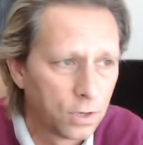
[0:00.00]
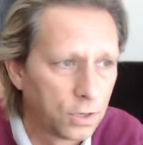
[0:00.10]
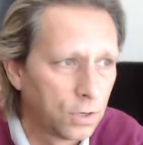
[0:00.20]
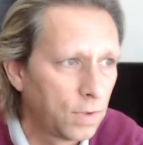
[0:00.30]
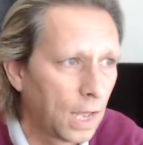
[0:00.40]

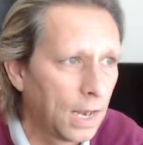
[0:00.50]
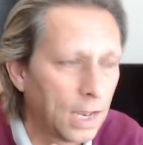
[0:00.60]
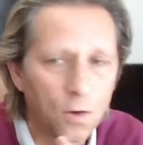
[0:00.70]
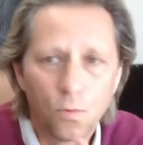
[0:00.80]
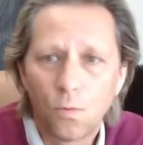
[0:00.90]
to that
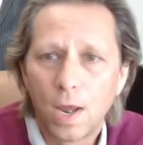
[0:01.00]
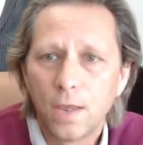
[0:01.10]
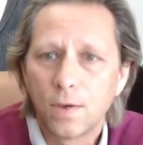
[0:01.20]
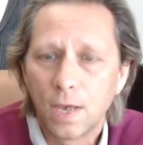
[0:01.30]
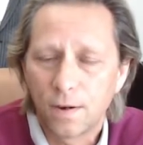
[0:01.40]
link where
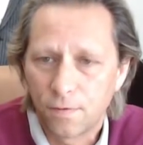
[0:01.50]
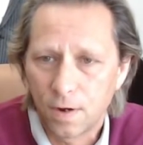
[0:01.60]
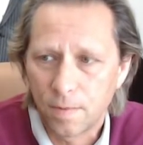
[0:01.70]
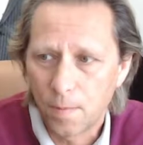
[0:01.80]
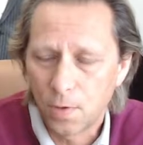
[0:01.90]
you can get a
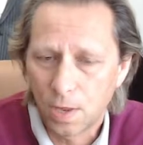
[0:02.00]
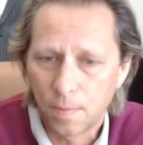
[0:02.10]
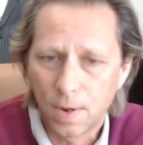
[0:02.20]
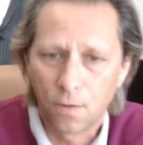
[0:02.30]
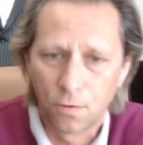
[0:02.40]
free
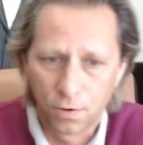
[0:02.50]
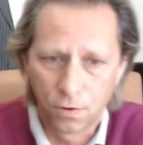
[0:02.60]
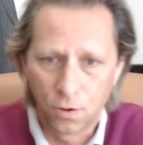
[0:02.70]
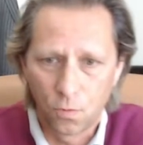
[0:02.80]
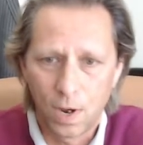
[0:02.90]
membership. Now, there is
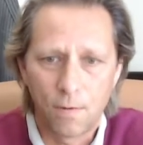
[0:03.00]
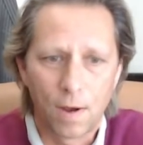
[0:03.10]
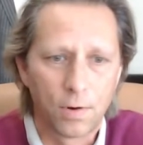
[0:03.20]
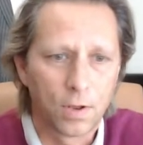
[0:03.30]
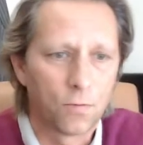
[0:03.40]
another way
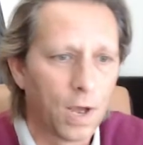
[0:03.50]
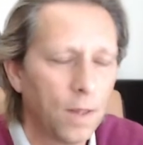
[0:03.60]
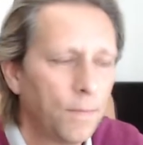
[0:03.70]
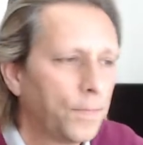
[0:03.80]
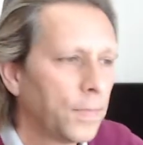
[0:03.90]
around it as
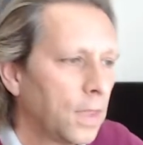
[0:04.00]
well.